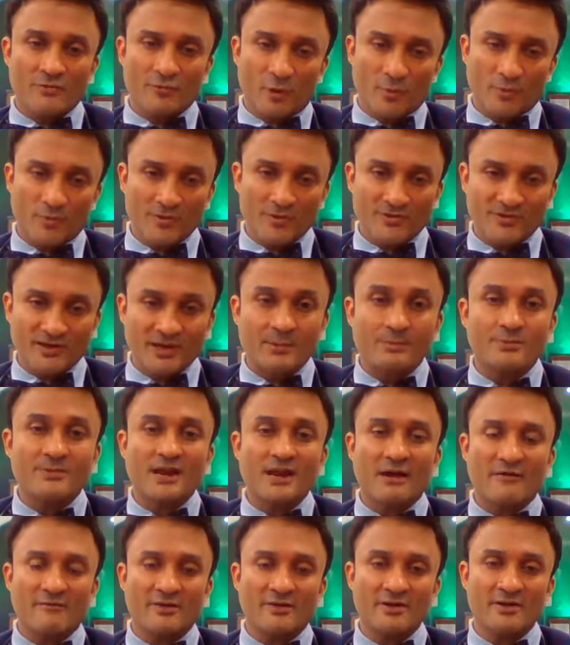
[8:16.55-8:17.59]
from the same
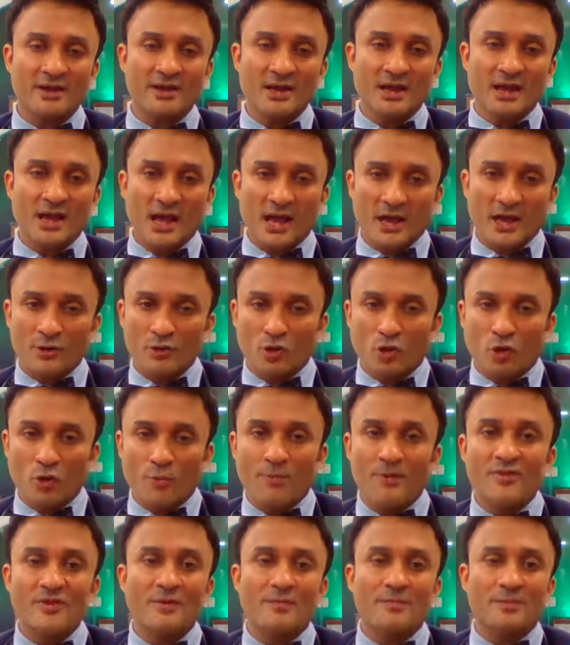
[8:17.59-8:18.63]
TAVR and
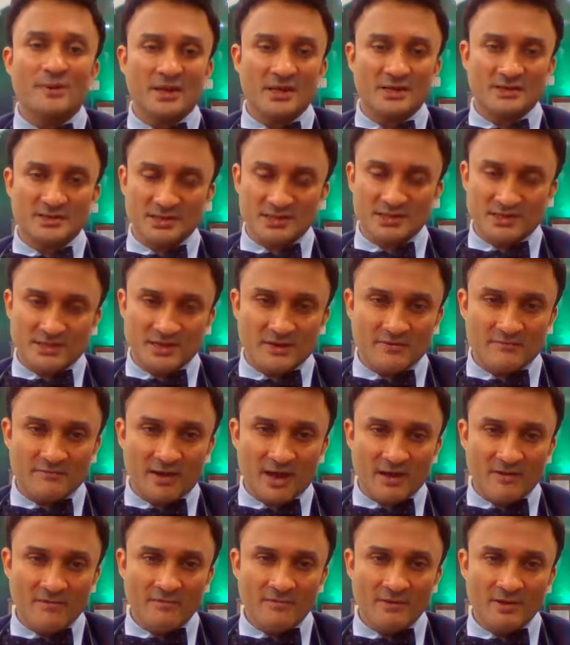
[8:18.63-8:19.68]
open the pre-existing
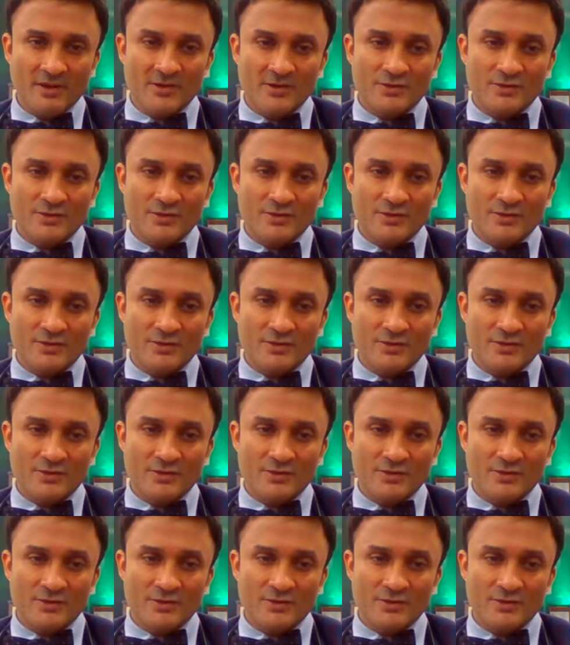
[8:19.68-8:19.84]
valve.